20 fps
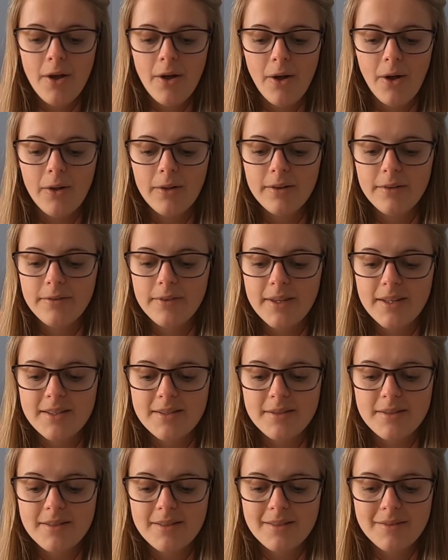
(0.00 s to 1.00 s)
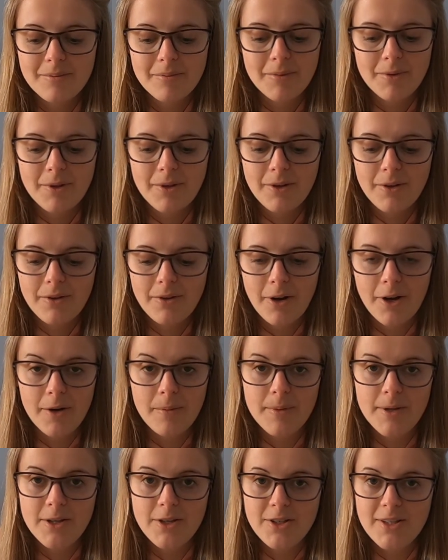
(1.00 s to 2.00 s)
all of this
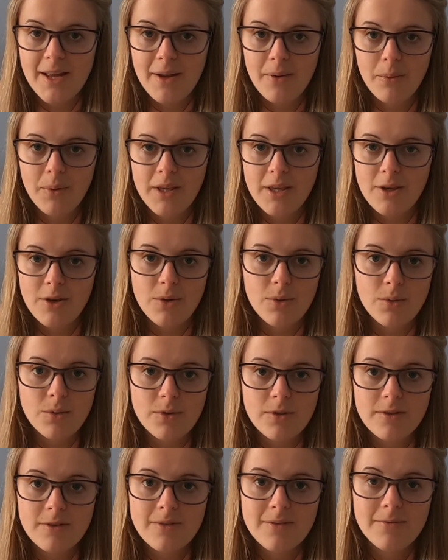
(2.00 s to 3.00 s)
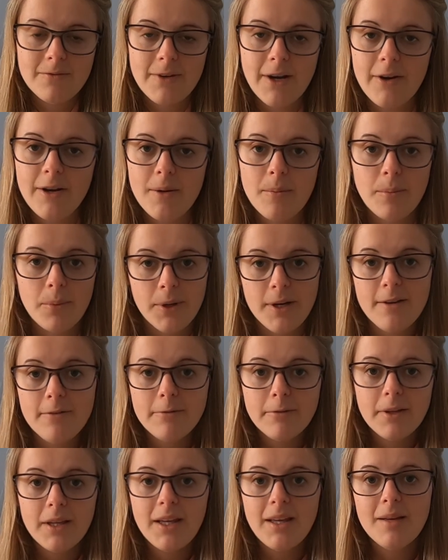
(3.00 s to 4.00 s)
garbage that we use very
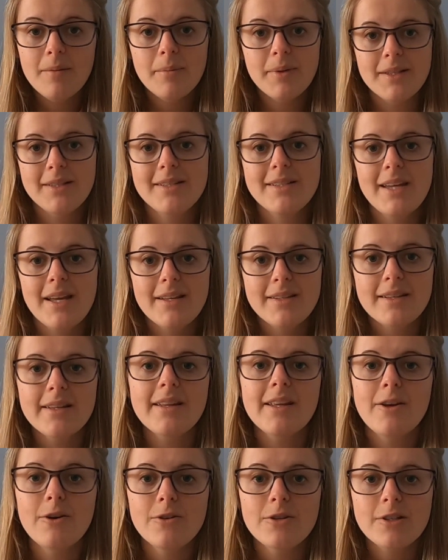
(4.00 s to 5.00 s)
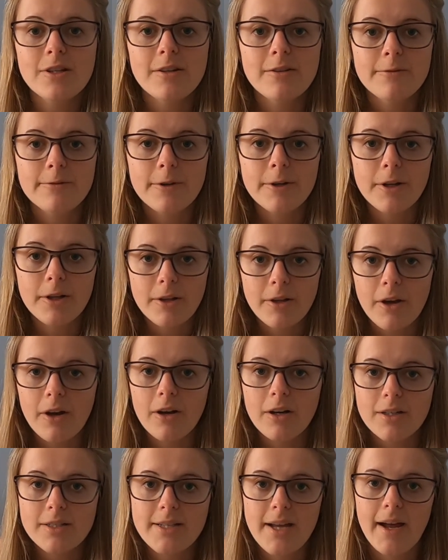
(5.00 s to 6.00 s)
briefly but stays in the ocean for a
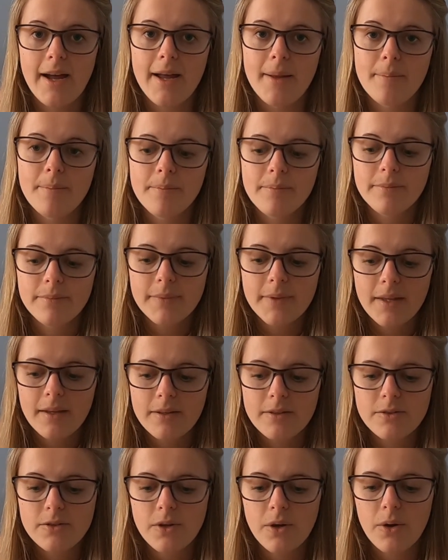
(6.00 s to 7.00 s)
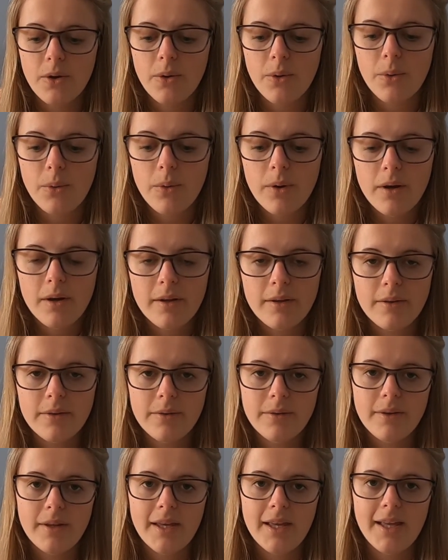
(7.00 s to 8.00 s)
long time. So
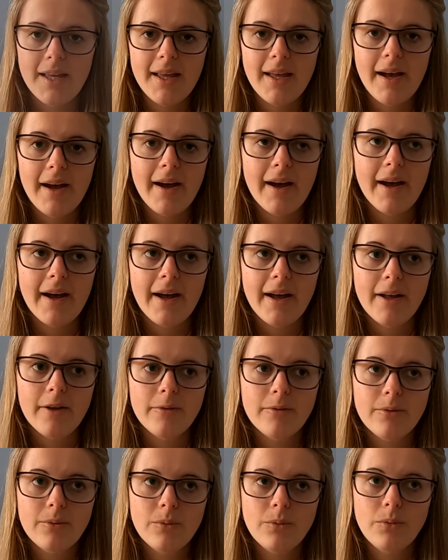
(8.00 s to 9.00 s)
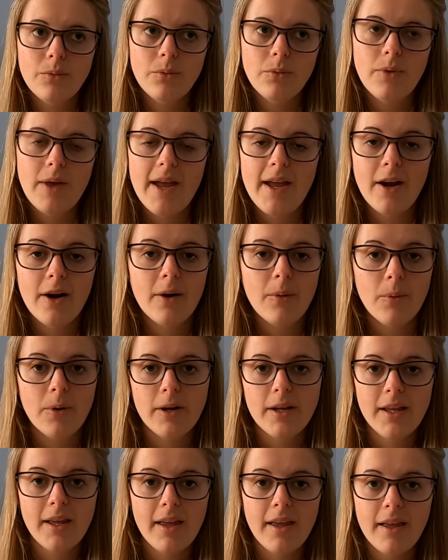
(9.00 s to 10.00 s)
they are
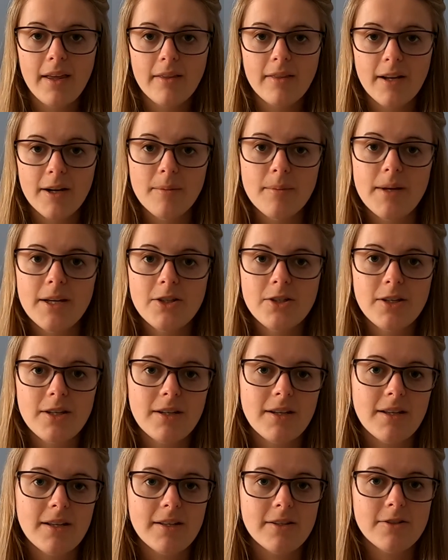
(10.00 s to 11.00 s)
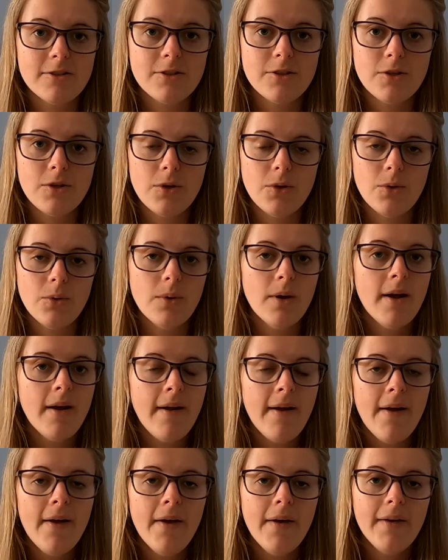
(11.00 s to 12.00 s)
working, their mission is to
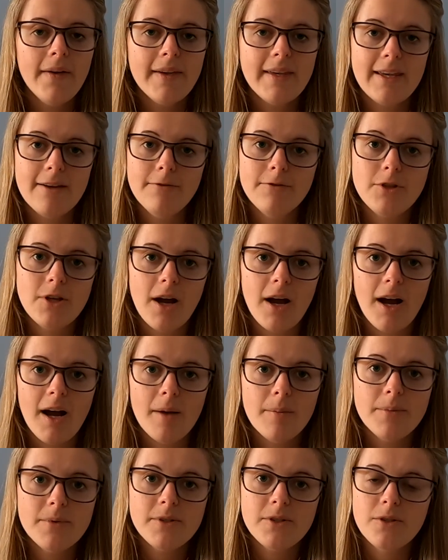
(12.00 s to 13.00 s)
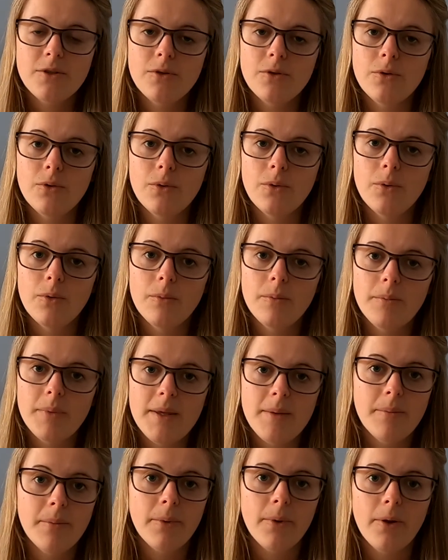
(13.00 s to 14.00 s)
give jobs to
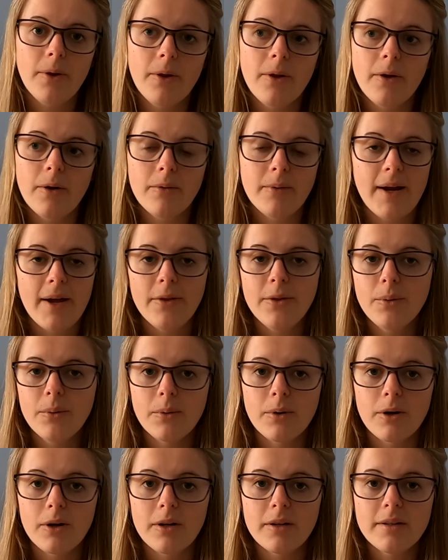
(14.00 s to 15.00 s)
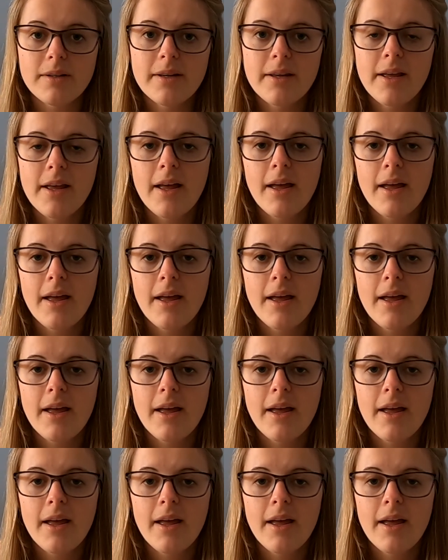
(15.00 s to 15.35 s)
people around the world